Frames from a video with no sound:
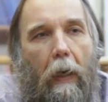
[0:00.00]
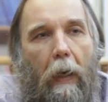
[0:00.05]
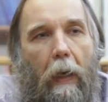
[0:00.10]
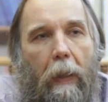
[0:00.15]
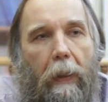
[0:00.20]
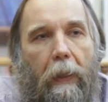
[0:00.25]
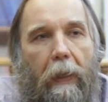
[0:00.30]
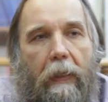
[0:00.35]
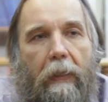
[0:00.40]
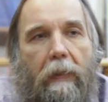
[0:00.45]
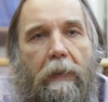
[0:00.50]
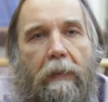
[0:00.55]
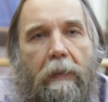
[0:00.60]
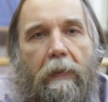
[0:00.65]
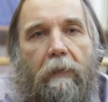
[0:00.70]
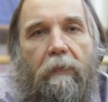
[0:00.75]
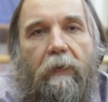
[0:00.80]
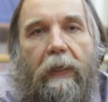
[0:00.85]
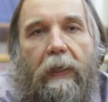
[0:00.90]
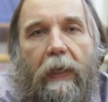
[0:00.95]
the
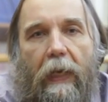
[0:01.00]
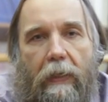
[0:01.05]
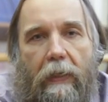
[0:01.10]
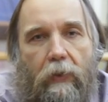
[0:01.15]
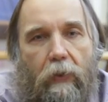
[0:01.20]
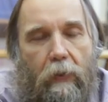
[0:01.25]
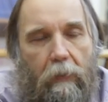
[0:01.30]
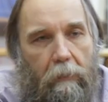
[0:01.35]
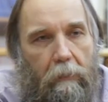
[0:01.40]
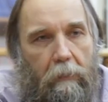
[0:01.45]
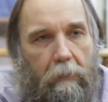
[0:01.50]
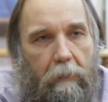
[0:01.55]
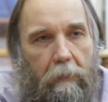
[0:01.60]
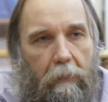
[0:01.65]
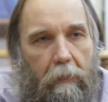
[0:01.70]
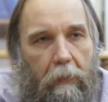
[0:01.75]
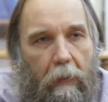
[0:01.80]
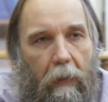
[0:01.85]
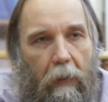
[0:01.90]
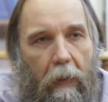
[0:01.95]
identification
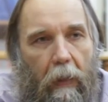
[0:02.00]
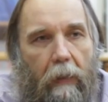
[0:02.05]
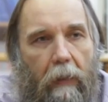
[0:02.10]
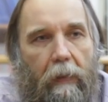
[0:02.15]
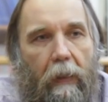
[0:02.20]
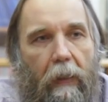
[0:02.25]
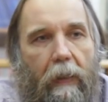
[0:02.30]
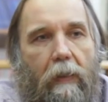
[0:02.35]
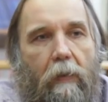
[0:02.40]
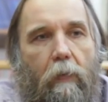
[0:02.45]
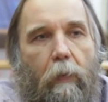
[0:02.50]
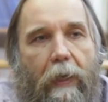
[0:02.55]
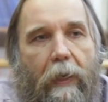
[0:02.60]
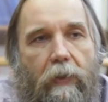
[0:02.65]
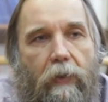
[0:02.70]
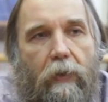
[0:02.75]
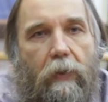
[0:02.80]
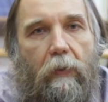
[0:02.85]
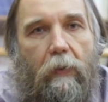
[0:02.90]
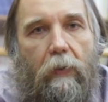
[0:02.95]
and the
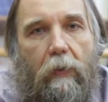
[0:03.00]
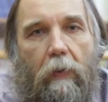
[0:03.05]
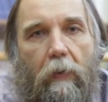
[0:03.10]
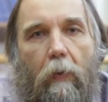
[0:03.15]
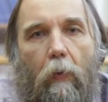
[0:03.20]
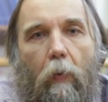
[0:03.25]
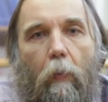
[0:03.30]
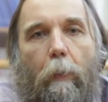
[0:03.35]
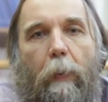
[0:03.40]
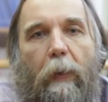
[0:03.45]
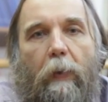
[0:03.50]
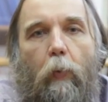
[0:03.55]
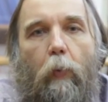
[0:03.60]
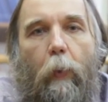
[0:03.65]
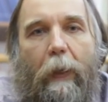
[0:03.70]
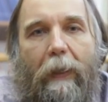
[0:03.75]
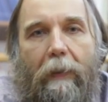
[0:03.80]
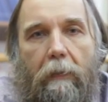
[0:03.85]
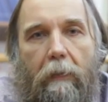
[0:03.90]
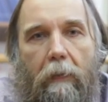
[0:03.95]
equation
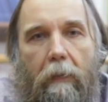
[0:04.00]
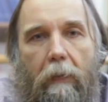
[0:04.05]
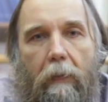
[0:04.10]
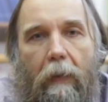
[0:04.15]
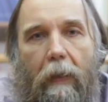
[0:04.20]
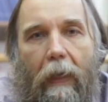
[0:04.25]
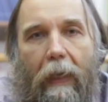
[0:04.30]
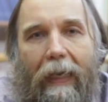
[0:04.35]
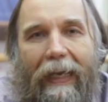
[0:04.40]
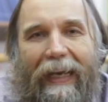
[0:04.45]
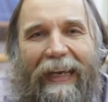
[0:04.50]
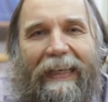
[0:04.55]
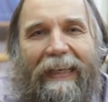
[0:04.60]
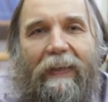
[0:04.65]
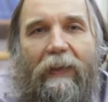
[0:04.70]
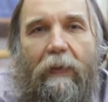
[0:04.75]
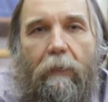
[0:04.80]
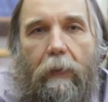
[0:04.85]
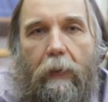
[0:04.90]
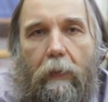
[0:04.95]
between
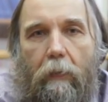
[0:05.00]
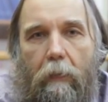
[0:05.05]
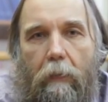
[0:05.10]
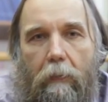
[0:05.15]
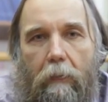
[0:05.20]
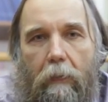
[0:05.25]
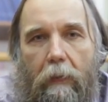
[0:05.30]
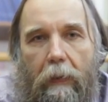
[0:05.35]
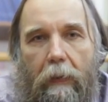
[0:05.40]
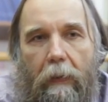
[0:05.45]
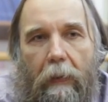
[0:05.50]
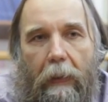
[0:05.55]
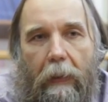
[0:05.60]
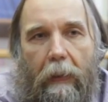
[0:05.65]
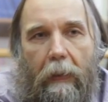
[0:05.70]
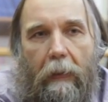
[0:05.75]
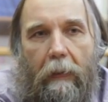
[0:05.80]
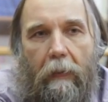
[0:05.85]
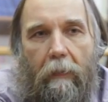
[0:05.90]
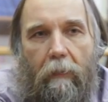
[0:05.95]
individual in the
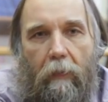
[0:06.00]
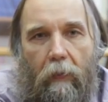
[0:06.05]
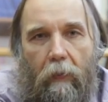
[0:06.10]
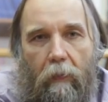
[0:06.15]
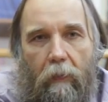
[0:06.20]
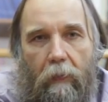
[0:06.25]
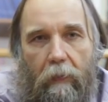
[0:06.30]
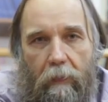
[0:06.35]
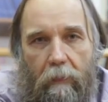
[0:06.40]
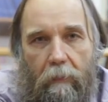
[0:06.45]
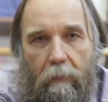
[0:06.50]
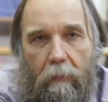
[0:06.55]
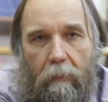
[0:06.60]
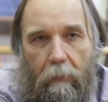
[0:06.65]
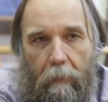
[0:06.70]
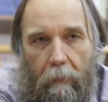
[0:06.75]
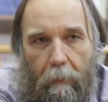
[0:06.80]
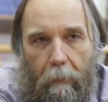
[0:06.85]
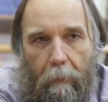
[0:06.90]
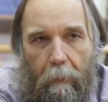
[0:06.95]
individual
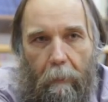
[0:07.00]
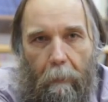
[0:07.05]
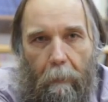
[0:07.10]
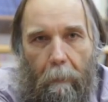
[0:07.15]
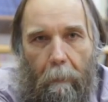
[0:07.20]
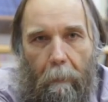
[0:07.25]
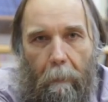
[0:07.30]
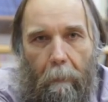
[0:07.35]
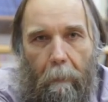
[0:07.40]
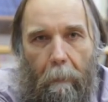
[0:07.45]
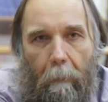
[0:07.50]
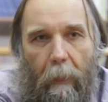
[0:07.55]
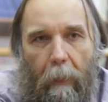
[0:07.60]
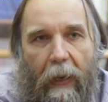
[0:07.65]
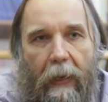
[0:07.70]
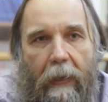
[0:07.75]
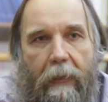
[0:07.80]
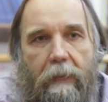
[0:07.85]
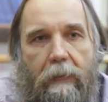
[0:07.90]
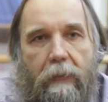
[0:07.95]

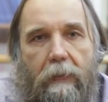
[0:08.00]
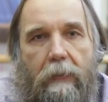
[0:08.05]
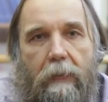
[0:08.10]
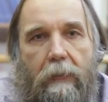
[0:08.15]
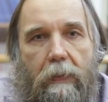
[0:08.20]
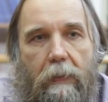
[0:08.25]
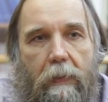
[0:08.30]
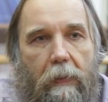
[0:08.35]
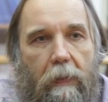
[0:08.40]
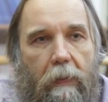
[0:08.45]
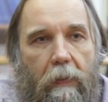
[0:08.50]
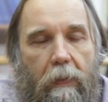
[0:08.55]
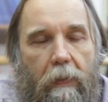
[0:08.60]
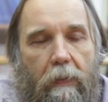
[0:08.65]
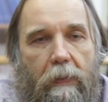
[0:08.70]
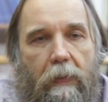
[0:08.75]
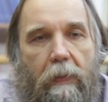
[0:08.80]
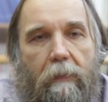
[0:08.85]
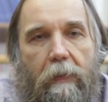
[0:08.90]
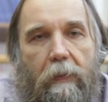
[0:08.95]
based
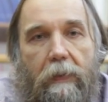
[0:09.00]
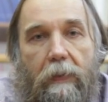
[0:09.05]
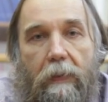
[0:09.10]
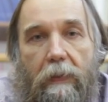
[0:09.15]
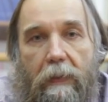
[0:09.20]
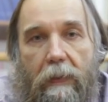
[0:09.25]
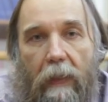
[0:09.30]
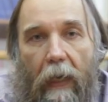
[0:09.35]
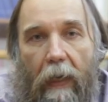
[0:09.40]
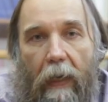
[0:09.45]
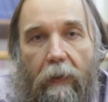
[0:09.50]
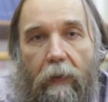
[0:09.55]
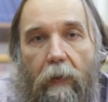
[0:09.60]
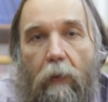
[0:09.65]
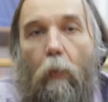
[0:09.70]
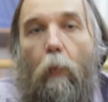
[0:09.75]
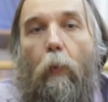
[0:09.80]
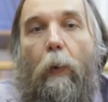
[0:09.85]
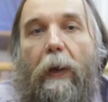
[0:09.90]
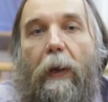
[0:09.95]
civil society
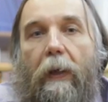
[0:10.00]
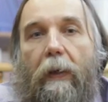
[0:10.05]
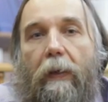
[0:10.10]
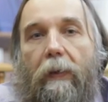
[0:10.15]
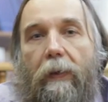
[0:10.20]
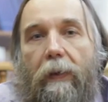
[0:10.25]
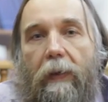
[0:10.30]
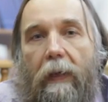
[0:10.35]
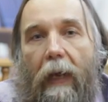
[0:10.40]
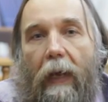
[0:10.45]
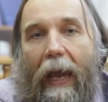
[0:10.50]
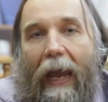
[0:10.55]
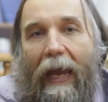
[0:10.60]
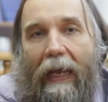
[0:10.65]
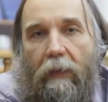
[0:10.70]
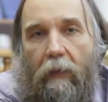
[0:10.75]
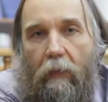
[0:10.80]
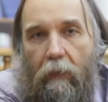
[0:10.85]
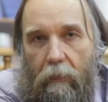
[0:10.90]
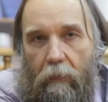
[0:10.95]
with the
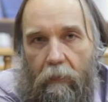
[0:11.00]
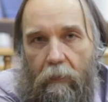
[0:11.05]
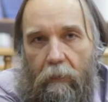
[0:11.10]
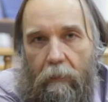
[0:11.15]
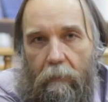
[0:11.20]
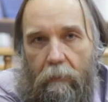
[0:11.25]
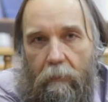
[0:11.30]
ethnos